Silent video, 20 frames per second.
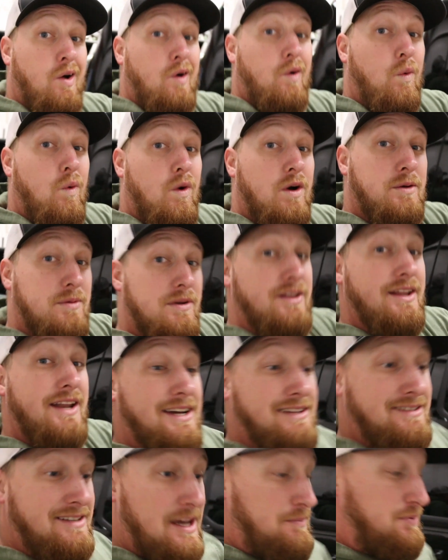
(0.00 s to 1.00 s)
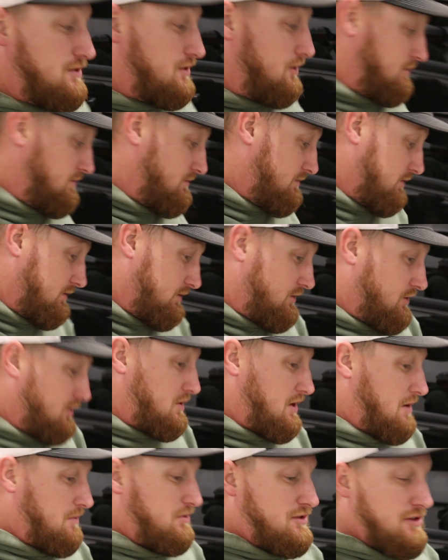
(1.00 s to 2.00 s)
welcome to the next episode, or the new
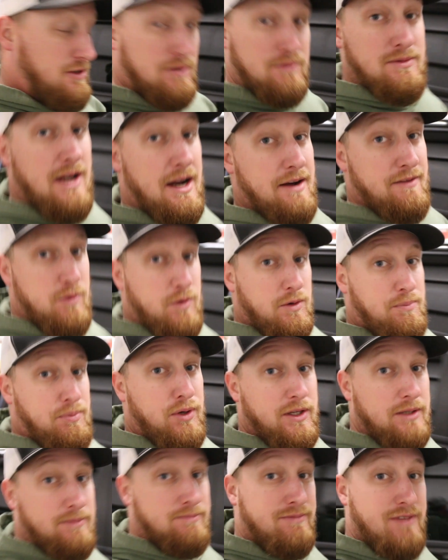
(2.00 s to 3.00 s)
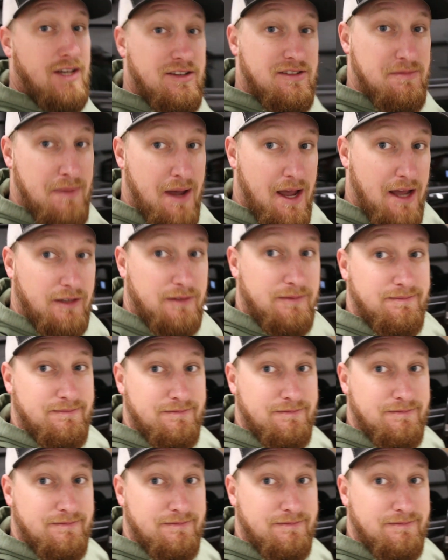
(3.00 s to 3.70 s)
episode, however you want to put it. Doesn't matter.